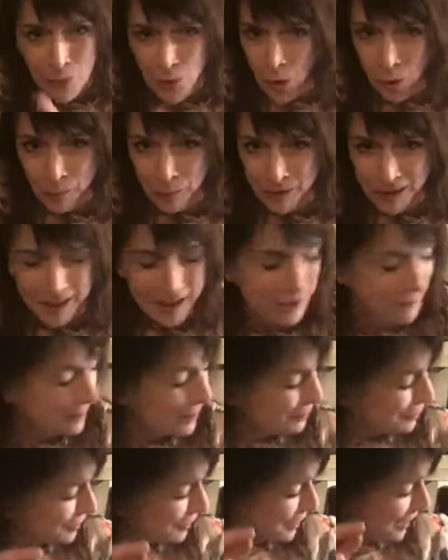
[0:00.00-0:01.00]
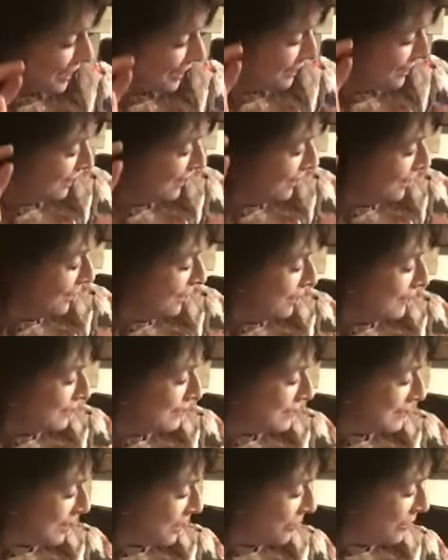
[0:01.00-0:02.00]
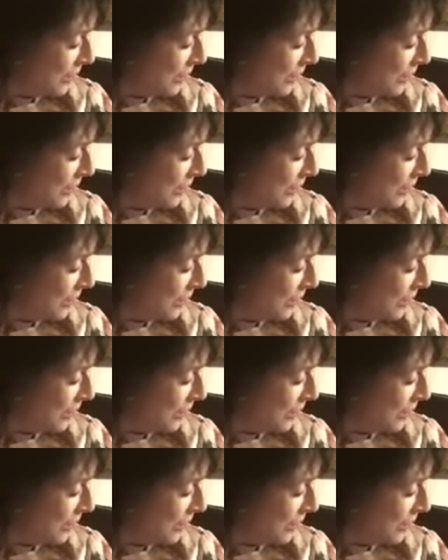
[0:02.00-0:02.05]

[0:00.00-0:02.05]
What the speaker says: not picking him up tonight. So